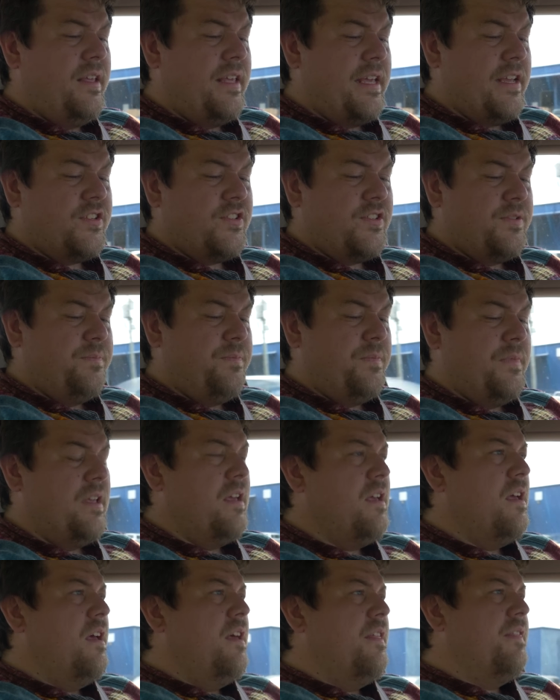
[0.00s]
Yes,
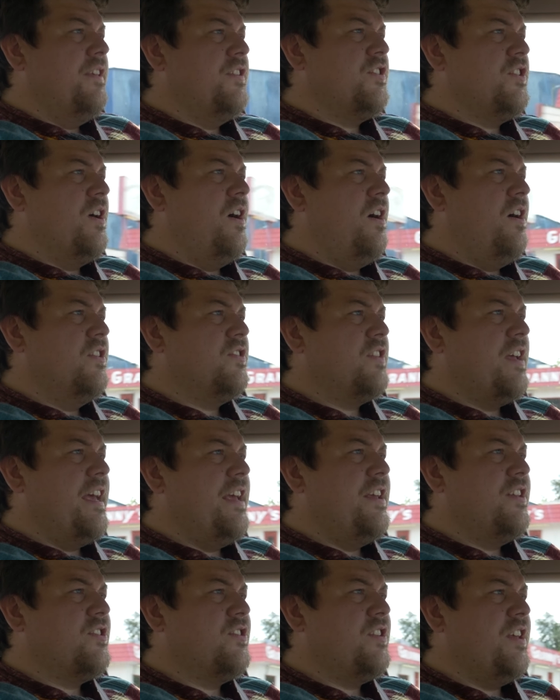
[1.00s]
this car's
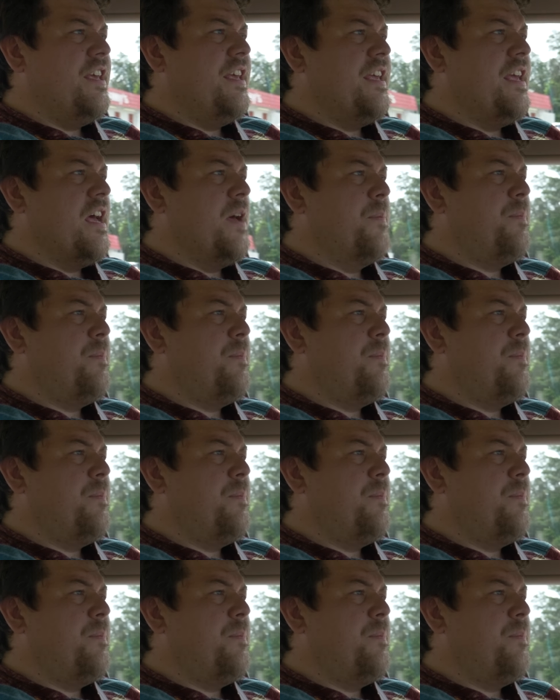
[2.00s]
AC